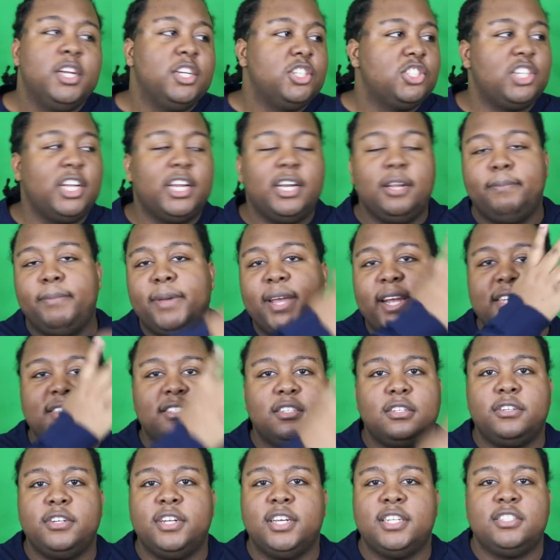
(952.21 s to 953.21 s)
Shayna
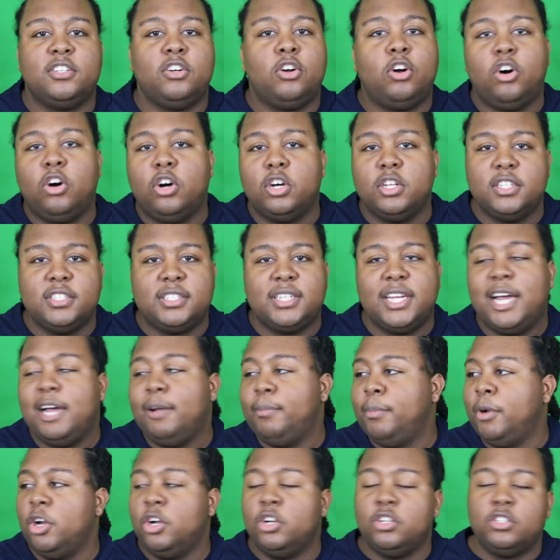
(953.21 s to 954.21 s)
Baszler does it all the
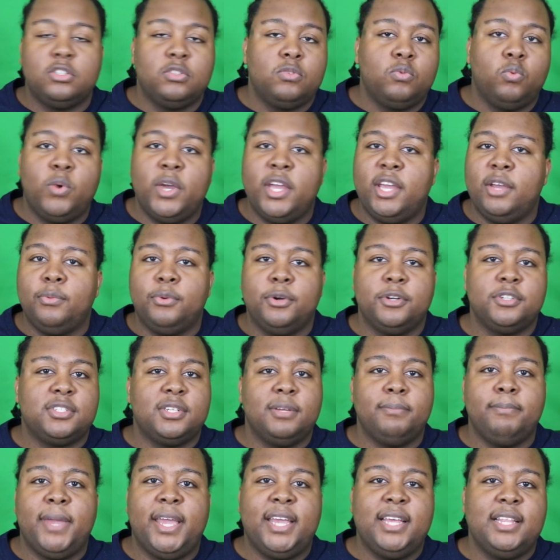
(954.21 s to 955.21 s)
time, and hers look way worse
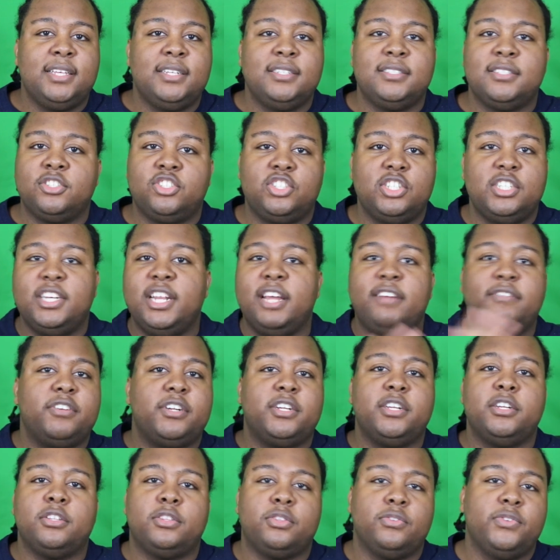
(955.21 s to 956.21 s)
than Bayley's, and she'd never
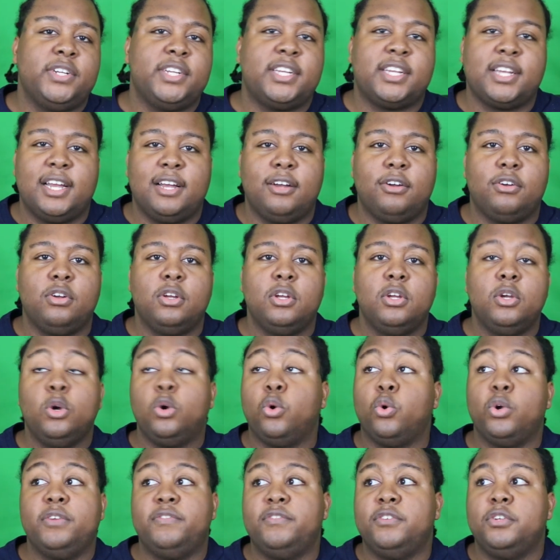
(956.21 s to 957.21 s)
get a 3 count
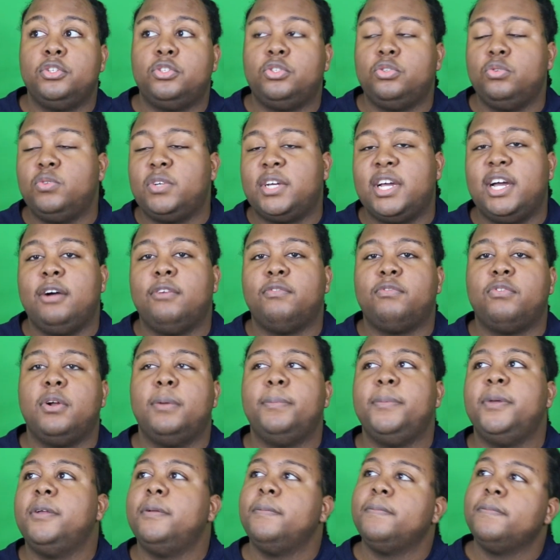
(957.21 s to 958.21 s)
or even a 2 count
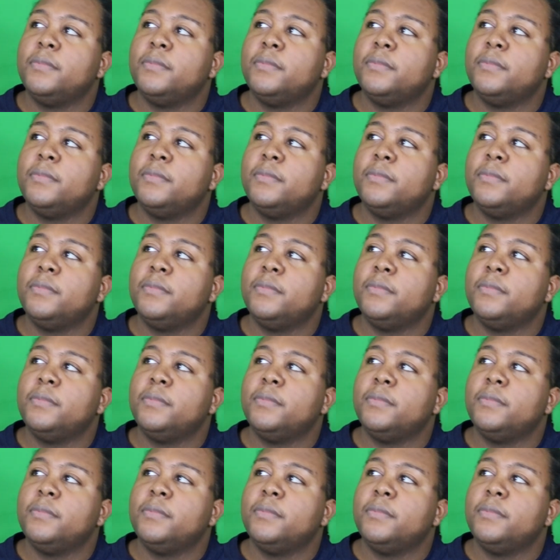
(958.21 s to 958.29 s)
from it.